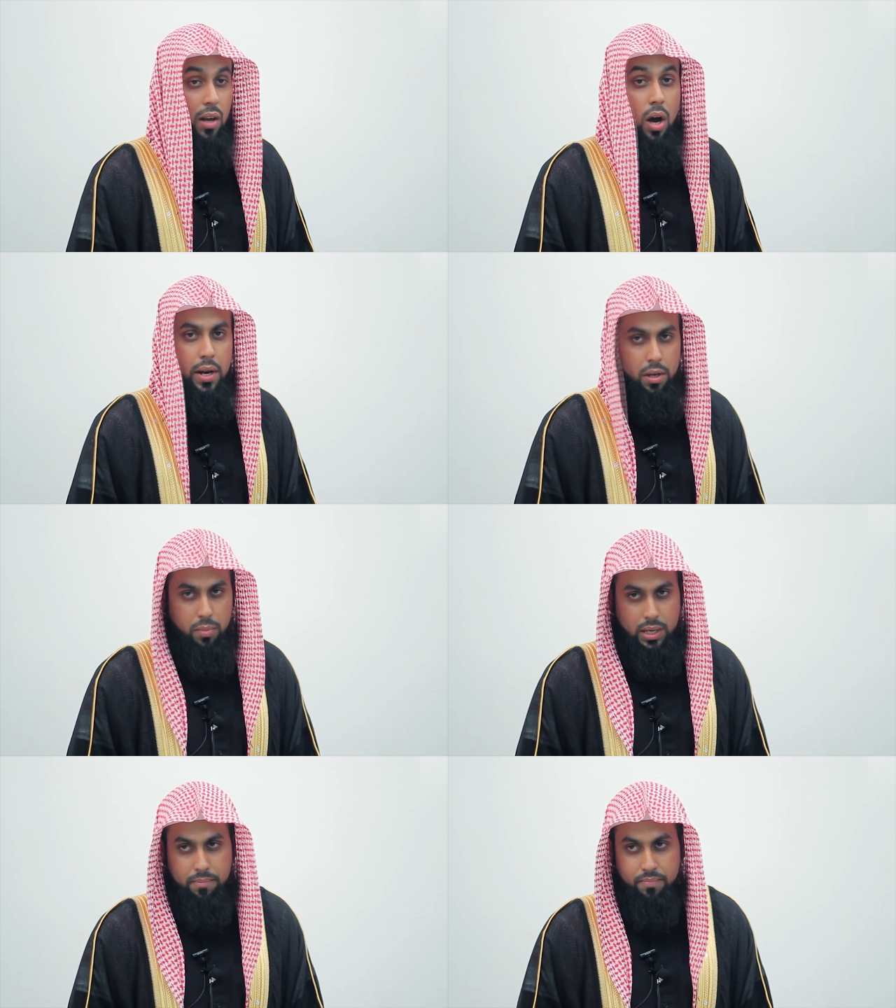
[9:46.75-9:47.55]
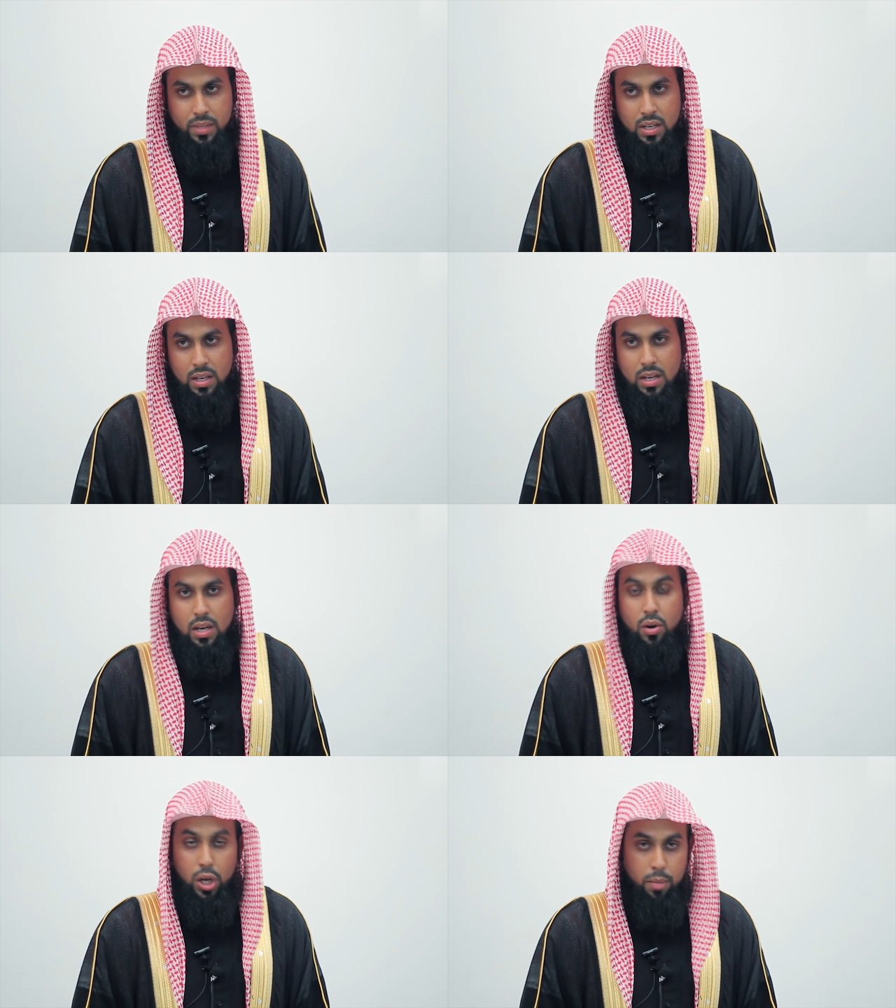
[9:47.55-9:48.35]
al-Qa'nabi,
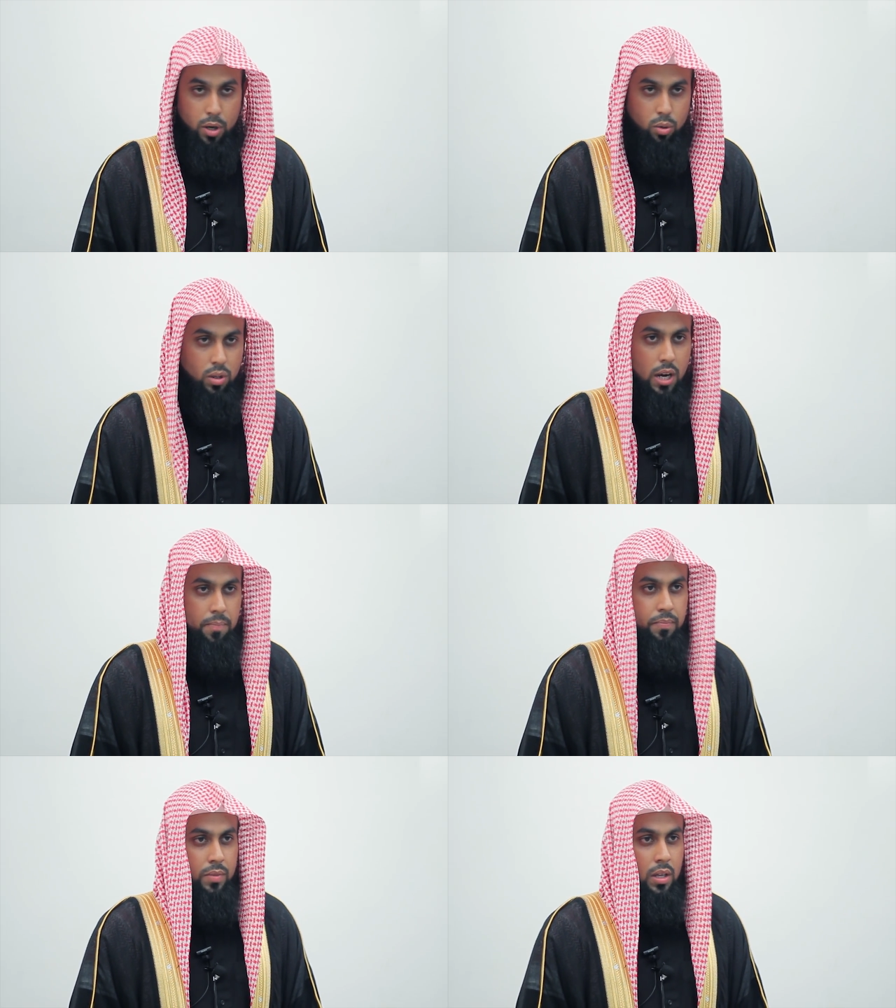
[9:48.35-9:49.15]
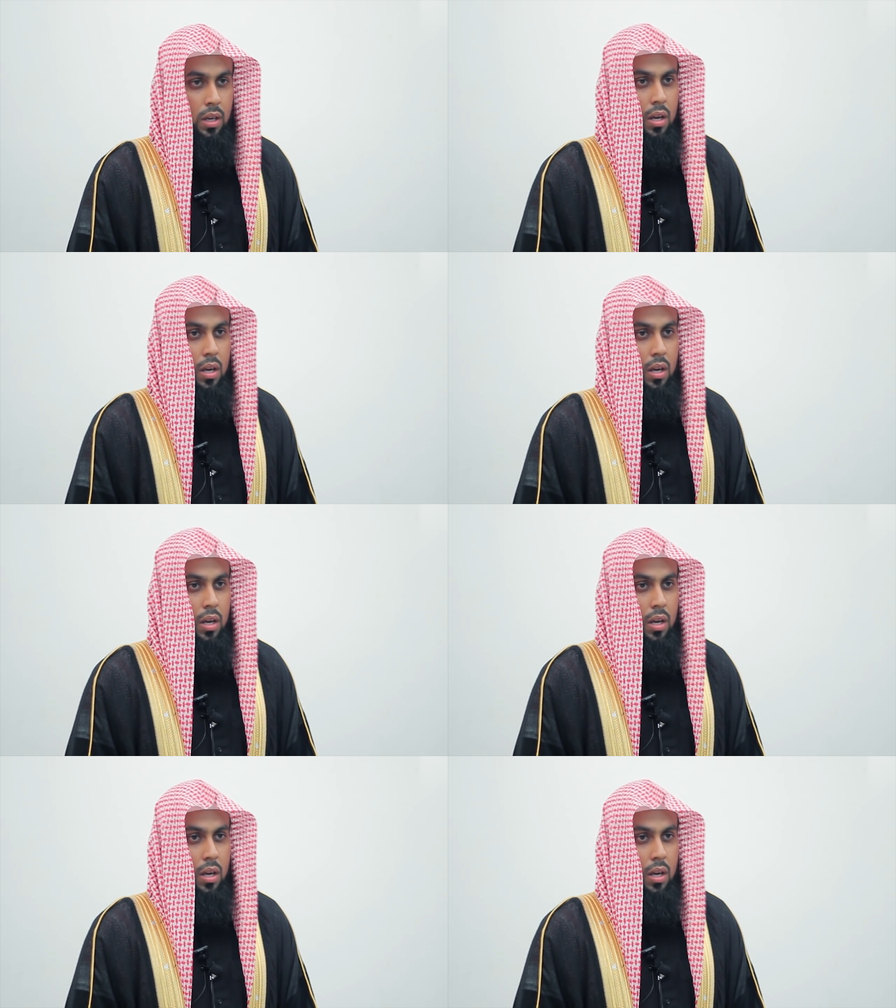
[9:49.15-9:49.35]
rahimahullah.